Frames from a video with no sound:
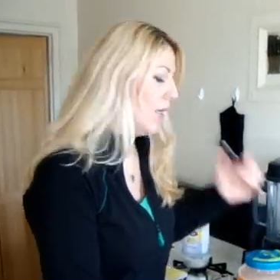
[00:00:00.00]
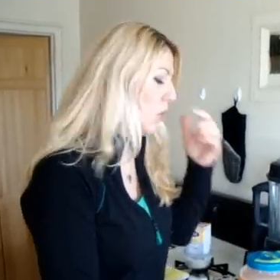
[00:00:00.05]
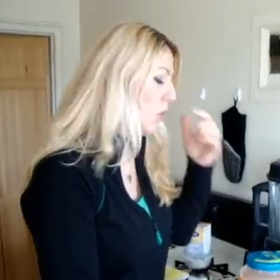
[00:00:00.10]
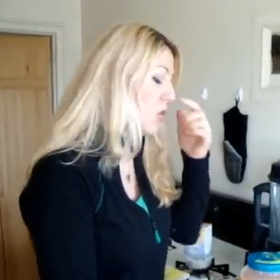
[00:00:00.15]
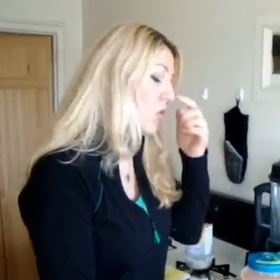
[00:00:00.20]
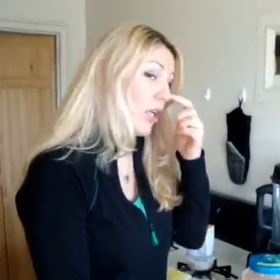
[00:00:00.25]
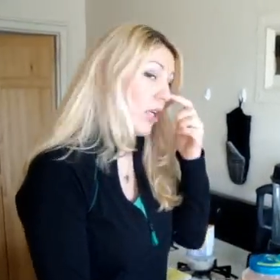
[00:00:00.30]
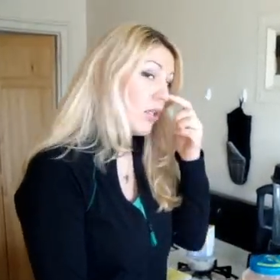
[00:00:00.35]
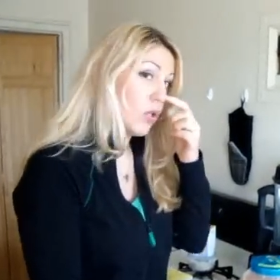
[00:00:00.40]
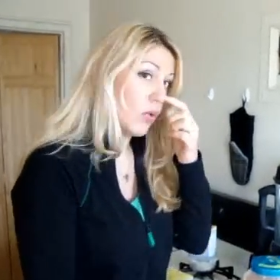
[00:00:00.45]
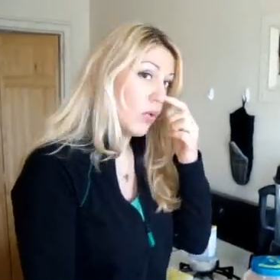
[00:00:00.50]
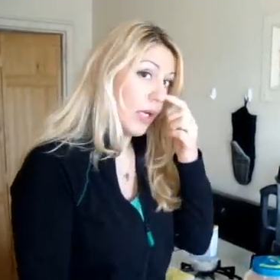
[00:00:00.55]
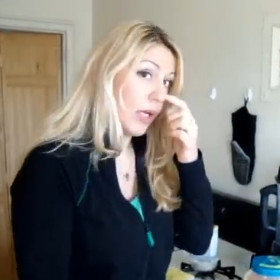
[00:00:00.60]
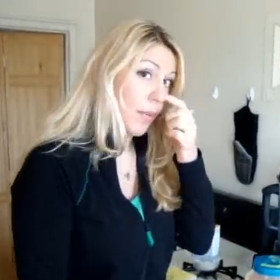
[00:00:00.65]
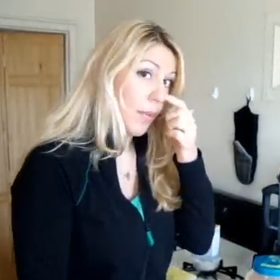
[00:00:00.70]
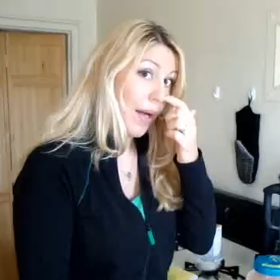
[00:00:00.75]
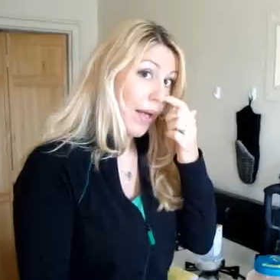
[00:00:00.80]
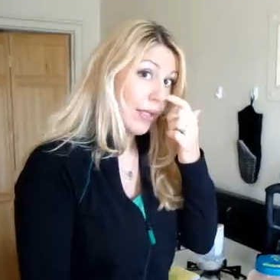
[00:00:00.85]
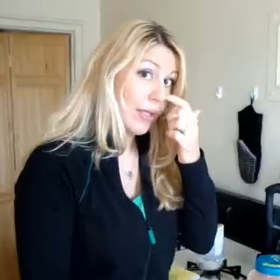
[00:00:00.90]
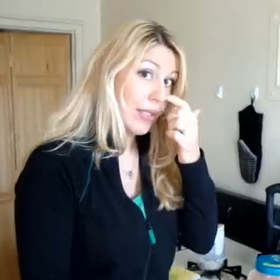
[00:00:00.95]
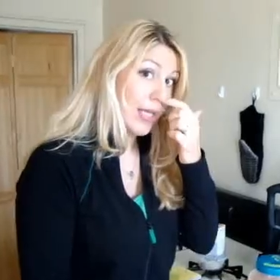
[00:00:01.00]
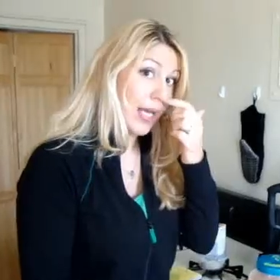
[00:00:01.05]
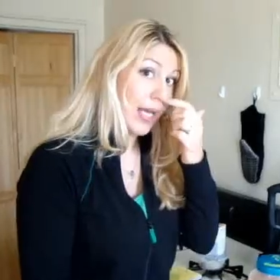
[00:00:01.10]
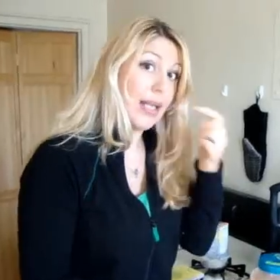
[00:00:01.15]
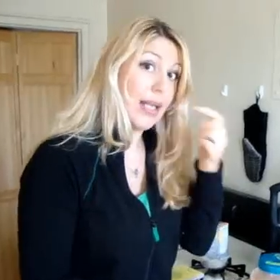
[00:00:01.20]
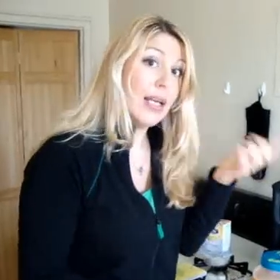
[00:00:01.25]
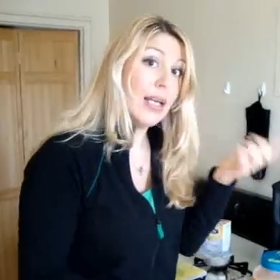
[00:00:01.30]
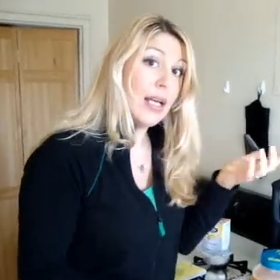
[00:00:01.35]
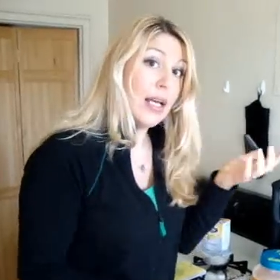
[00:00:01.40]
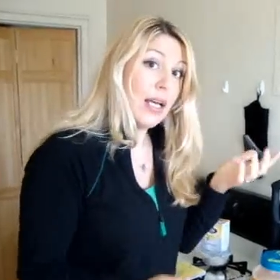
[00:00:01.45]
We try to drink about
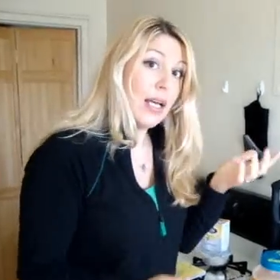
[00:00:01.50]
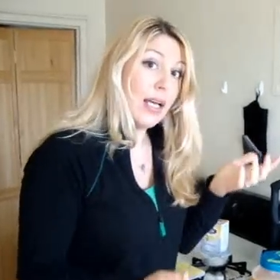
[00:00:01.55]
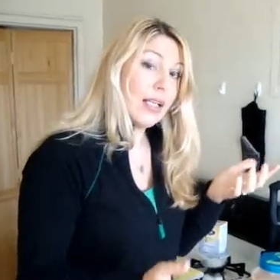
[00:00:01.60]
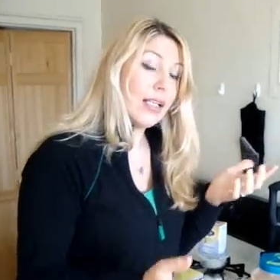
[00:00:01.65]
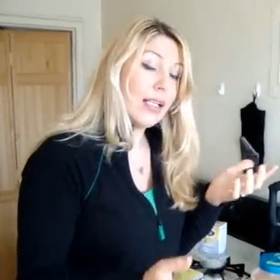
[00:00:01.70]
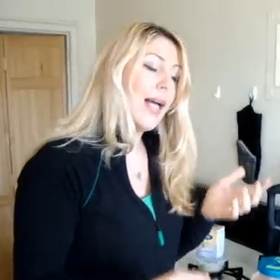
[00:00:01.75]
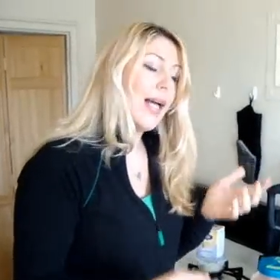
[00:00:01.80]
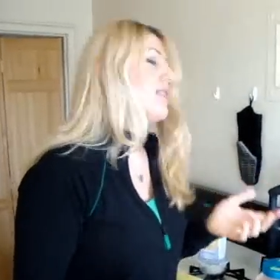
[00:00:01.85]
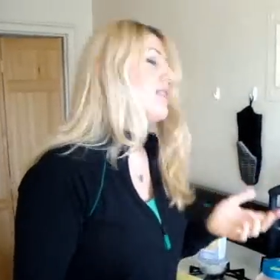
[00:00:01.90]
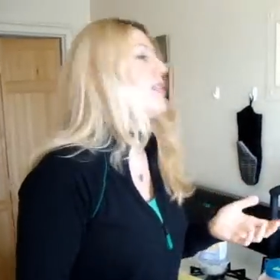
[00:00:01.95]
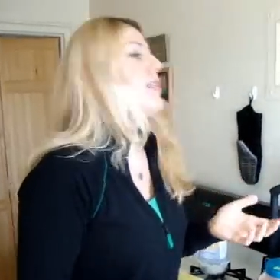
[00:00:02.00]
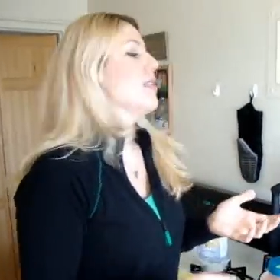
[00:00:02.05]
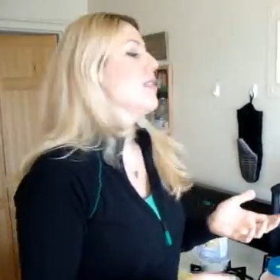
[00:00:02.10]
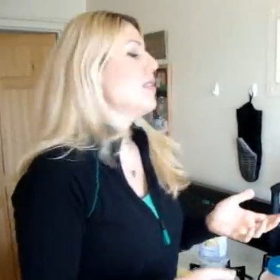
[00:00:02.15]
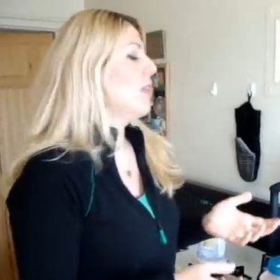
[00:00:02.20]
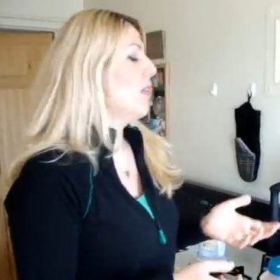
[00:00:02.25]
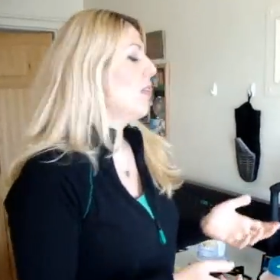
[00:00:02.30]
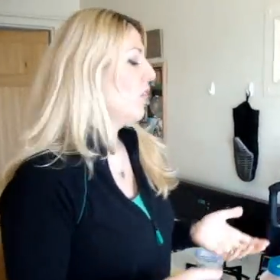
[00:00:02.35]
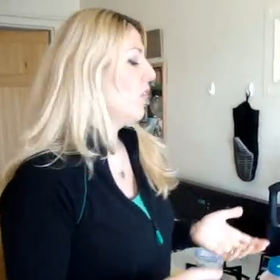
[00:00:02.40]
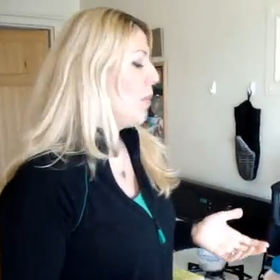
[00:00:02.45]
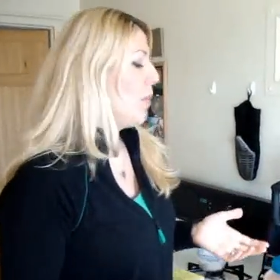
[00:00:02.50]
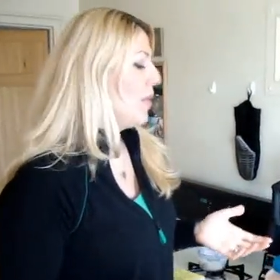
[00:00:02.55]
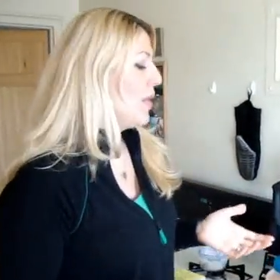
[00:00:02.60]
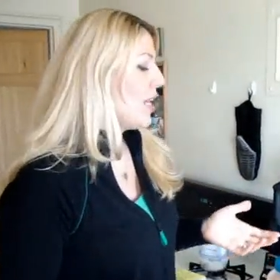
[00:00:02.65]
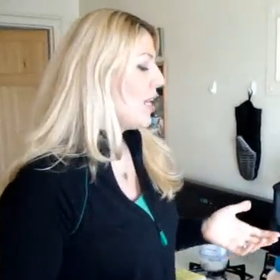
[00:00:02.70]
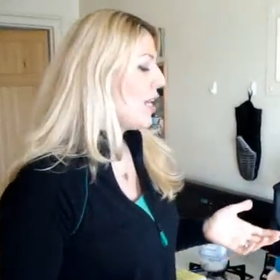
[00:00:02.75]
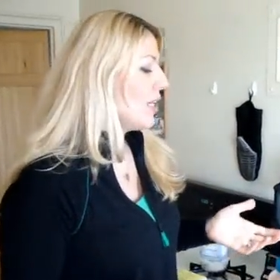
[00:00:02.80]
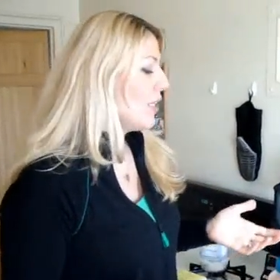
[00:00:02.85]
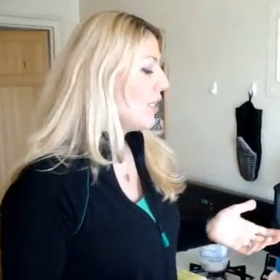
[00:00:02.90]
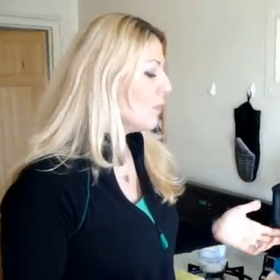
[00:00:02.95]
10 glasses of
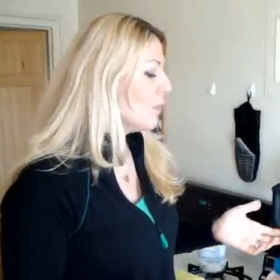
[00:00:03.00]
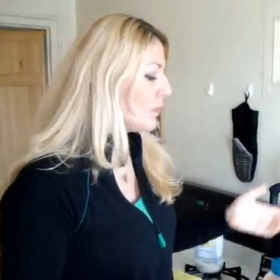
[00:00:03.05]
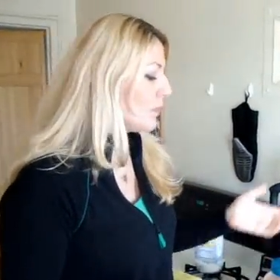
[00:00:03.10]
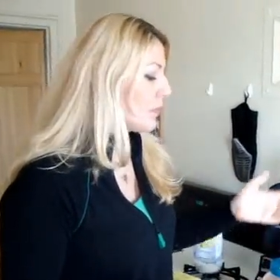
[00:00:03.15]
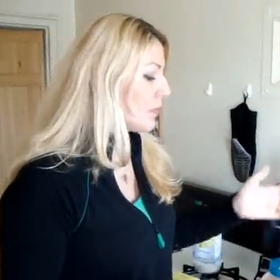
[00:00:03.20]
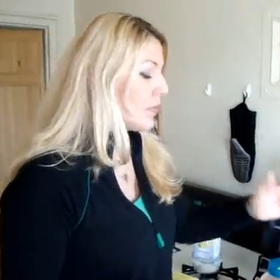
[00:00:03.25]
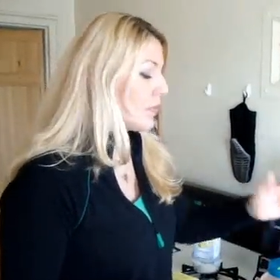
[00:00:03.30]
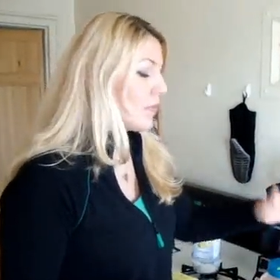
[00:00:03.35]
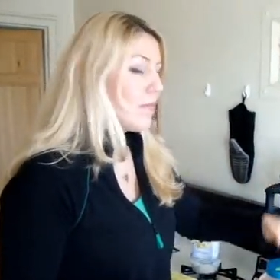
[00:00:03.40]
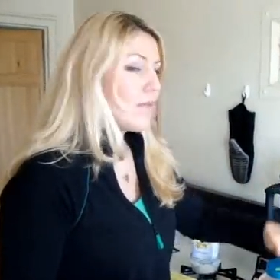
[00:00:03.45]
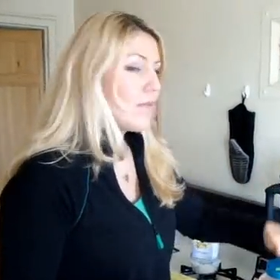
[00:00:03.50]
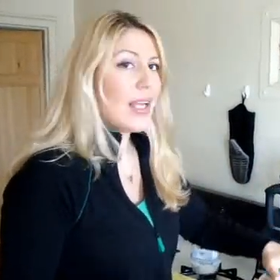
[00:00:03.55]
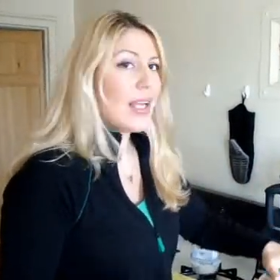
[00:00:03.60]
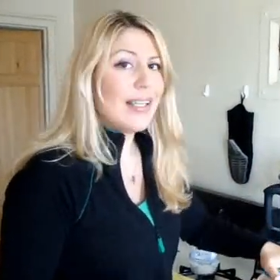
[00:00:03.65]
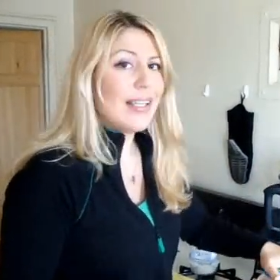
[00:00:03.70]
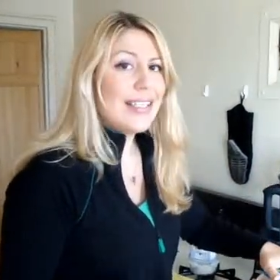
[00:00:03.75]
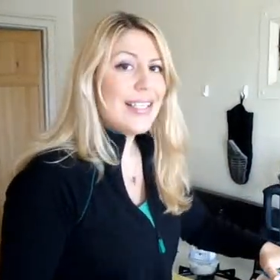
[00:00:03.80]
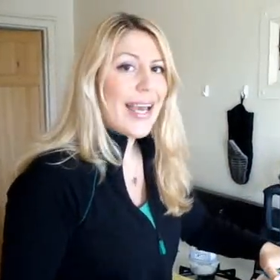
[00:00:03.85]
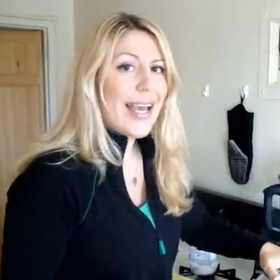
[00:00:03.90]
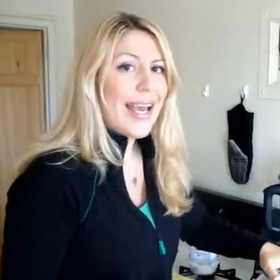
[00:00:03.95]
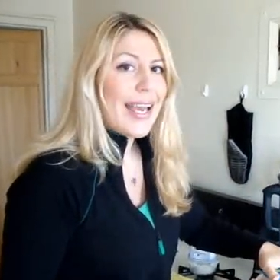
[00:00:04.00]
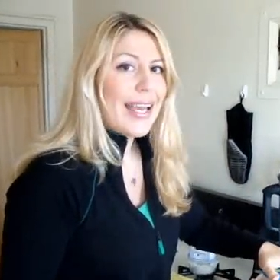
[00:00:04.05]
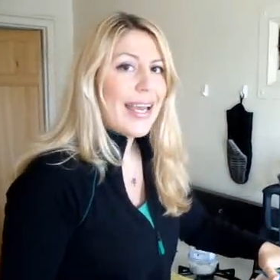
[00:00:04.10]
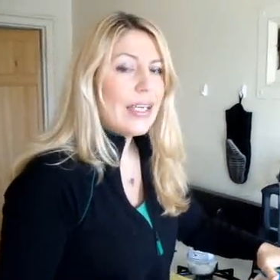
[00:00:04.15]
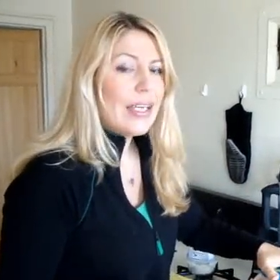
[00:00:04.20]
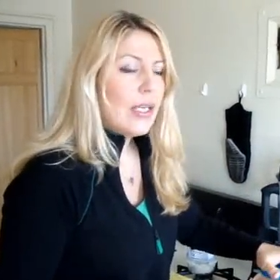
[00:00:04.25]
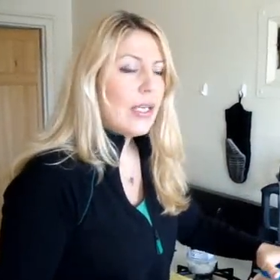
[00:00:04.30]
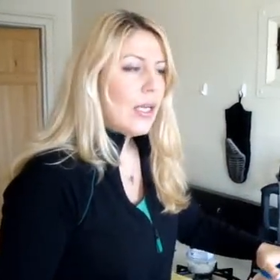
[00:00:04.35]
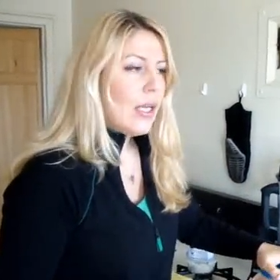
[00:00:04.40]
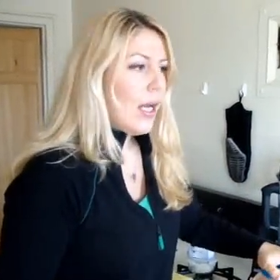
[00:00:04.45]
lemonade a
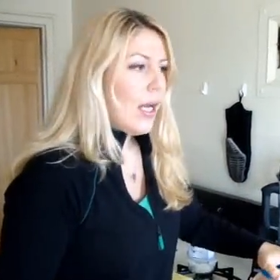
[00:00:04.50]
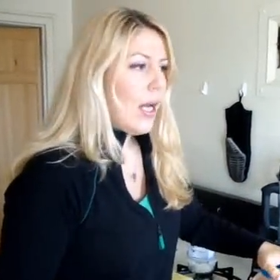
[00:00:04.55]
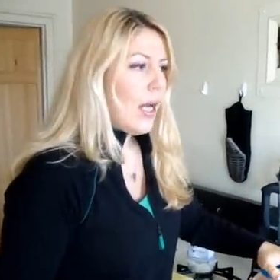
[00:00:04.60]
day.